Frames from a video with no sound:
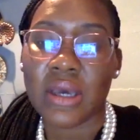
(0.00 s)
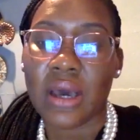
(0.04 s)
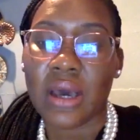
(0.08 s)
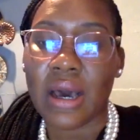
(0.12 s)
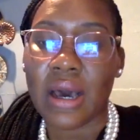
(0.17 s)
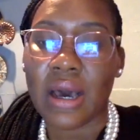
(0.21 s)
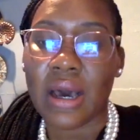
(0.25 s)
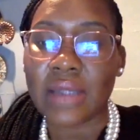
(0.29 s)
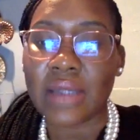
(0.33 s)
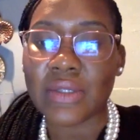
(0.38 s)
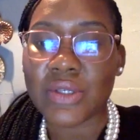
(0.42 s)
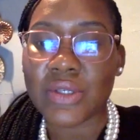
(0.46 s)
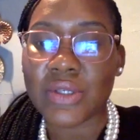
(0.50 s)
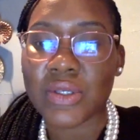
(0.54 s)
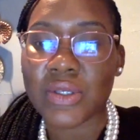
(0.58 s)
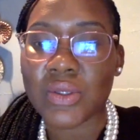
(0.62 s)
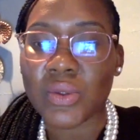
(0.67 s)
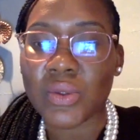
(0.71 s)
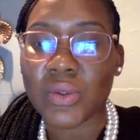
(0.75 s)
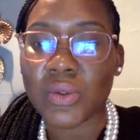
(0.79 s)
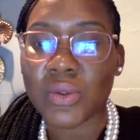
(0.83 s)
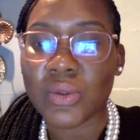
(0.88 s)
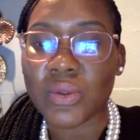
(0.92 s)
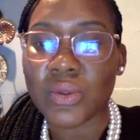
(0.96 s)
And
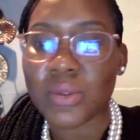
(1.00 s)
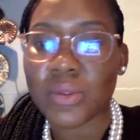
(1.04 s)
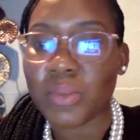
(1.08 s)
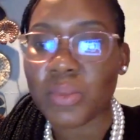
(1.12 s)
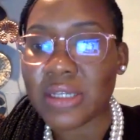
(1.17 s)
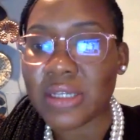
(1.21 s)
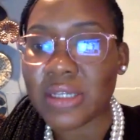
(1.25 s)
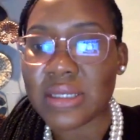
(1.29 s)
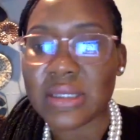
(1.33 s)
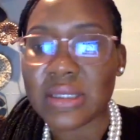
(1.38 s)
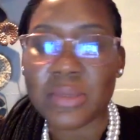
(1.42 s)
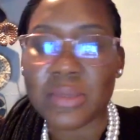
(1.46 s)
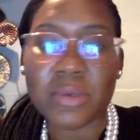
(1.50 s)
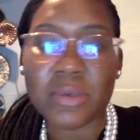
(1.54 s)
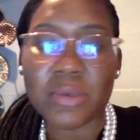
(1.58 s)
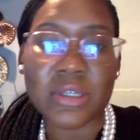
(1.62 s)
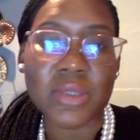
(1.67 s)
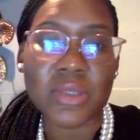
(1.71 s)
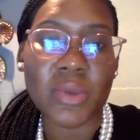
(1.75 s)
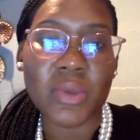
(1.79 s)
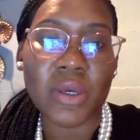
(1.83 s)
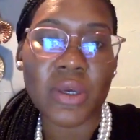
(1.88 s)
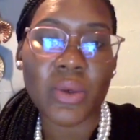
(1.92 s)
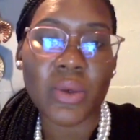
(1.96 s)
so
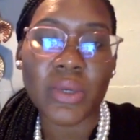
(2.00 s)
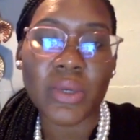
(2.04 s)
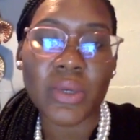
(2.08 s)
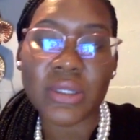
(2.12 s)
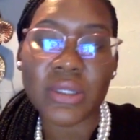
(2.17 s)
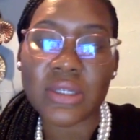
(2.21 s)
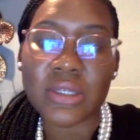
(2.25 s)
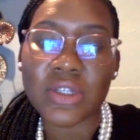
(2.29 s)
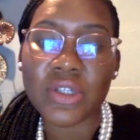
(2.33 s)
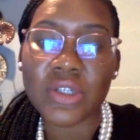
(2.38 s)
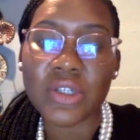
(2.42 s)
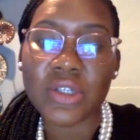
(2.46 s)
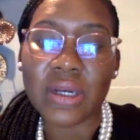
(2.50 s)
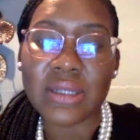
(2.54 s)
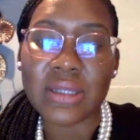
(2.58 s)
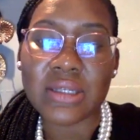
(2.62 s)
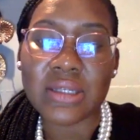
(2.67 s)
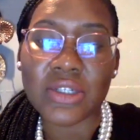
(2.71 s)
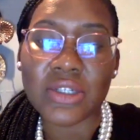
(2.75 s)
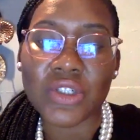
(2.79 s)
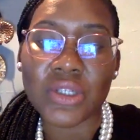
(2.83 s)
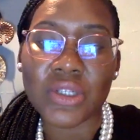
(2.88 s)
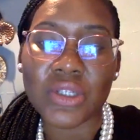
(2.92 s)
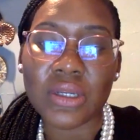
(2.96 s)
participants, we're going to
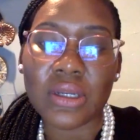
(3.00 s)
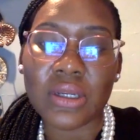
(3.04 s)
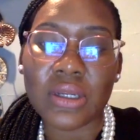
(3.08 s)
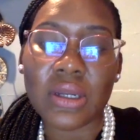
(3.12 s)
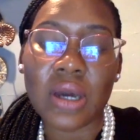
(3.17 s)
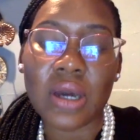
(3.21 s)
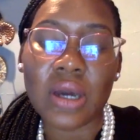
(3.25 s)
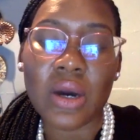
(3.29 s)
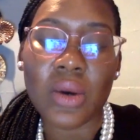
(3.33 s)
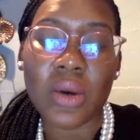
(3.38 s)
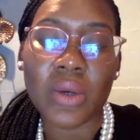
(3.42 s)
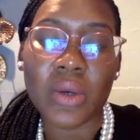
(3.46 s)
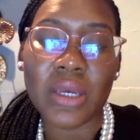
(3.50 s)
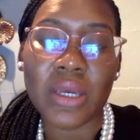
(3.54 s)
transition now